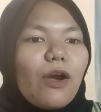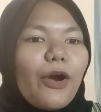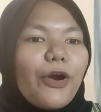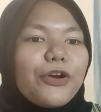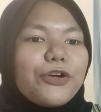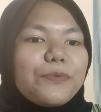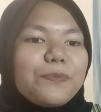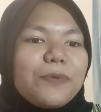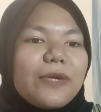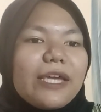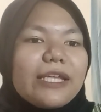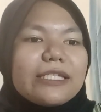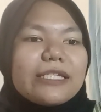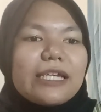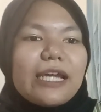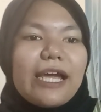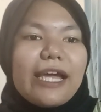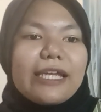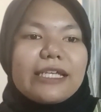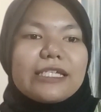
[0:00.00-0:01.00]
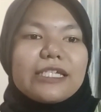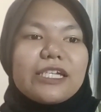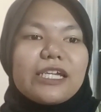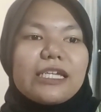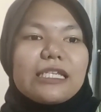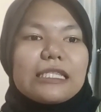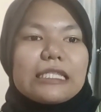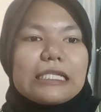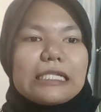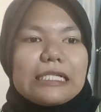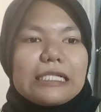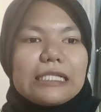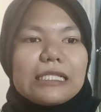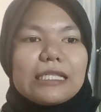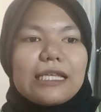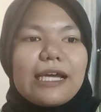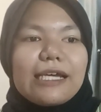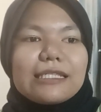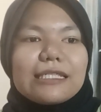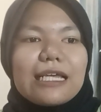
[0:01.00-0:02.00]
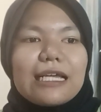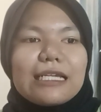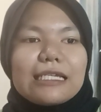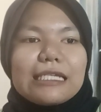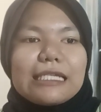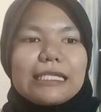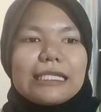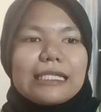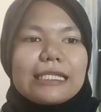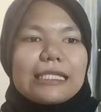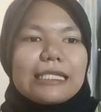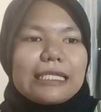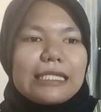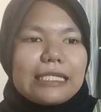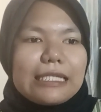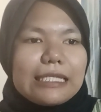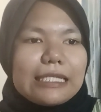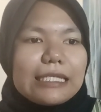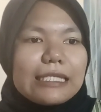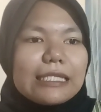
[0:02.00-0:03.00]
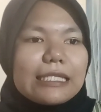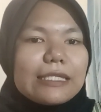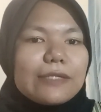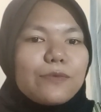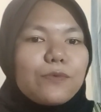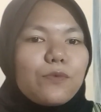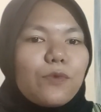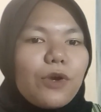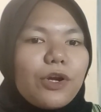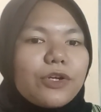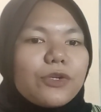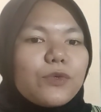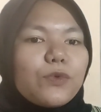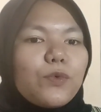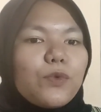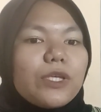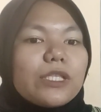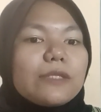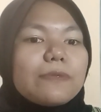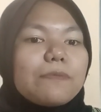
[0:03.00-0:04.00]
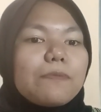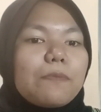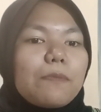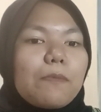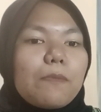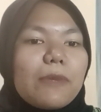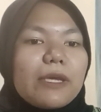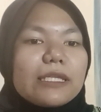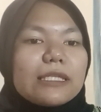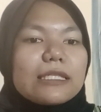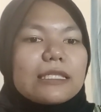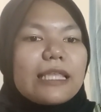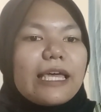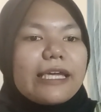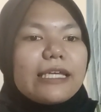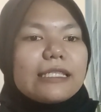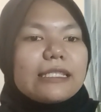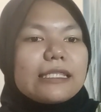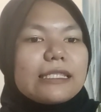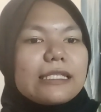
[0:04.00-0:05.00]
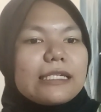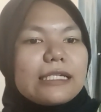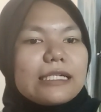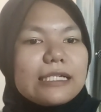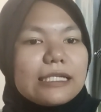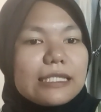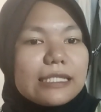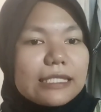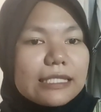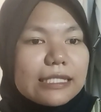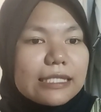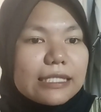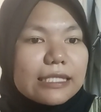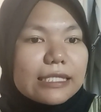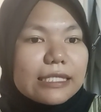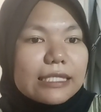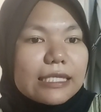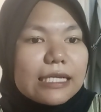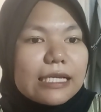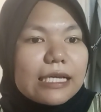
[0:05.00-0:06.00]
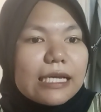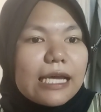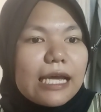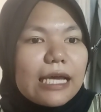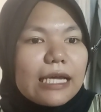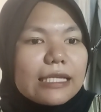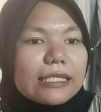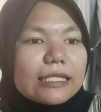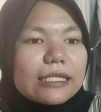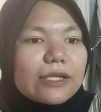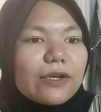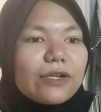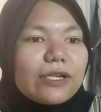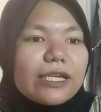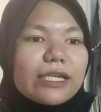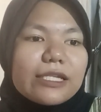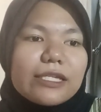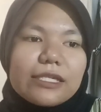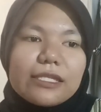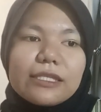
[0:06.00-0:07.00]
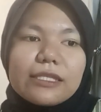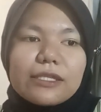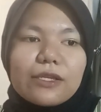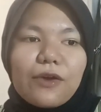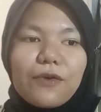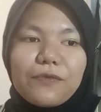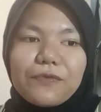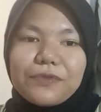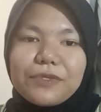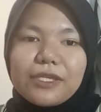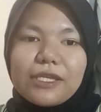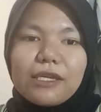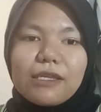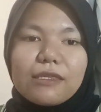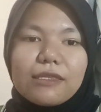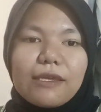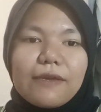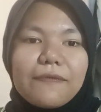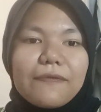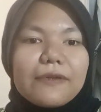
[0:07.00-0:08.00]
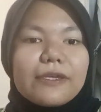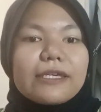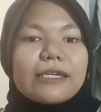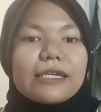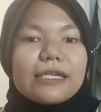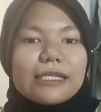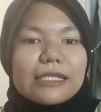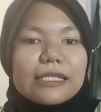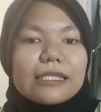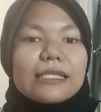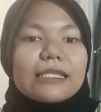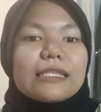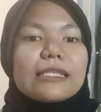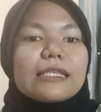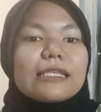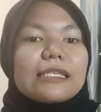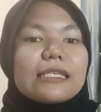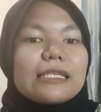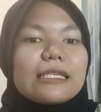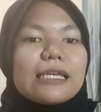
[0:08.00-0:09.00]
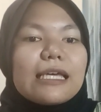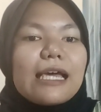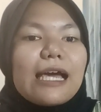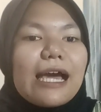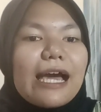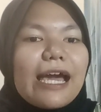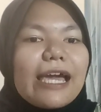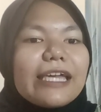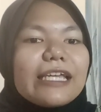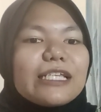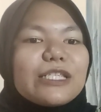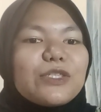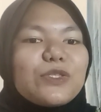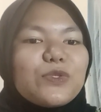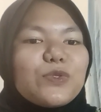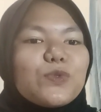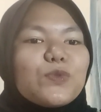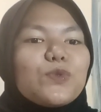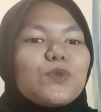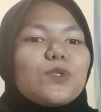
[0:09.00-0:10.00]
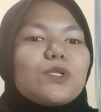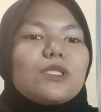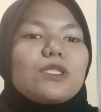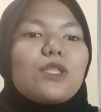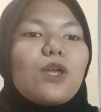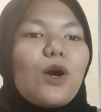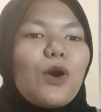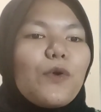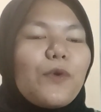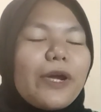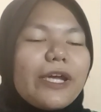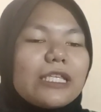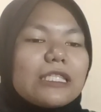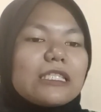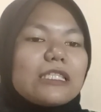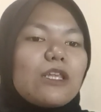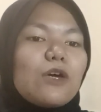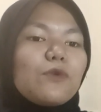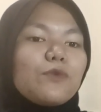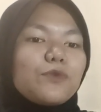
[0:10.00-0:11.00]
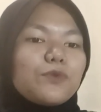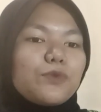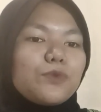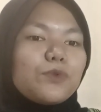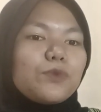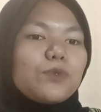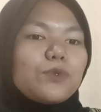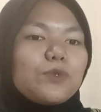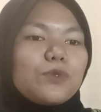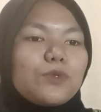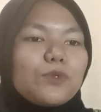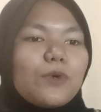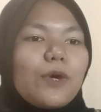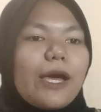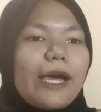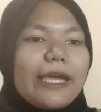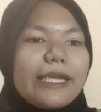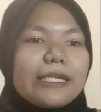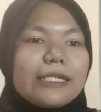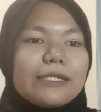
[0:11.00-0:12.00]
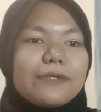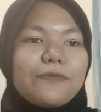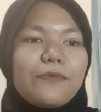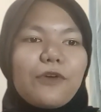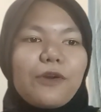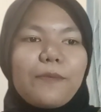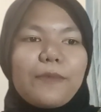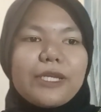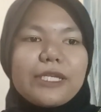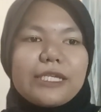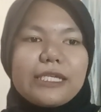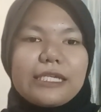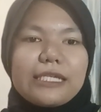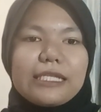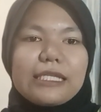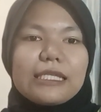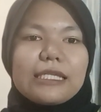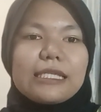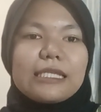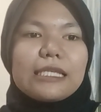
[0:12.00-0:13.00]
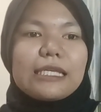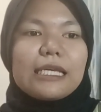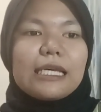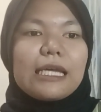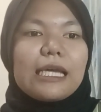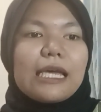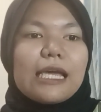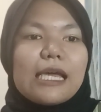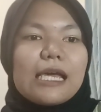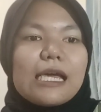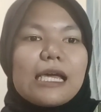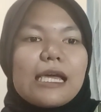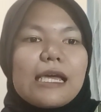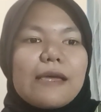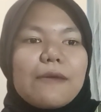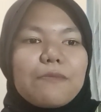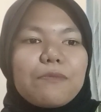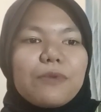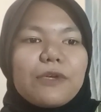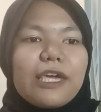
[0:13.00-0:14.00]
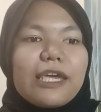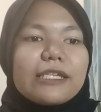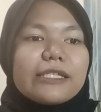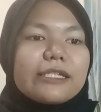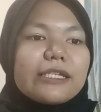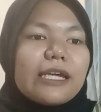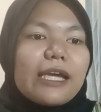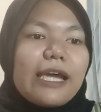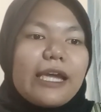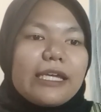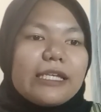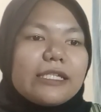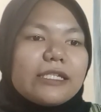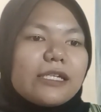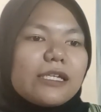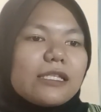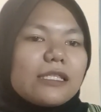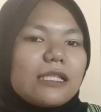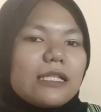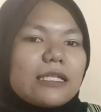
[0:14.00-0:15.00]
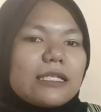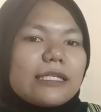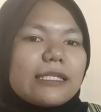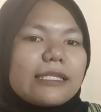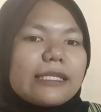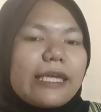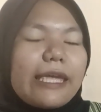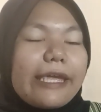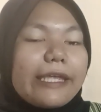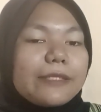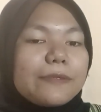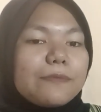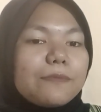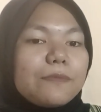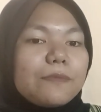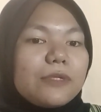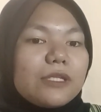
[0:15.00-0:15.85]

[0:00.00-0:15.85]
Our PHI channel analysis work with baselines as connections of significant high to low and low to high formations. PHI channels can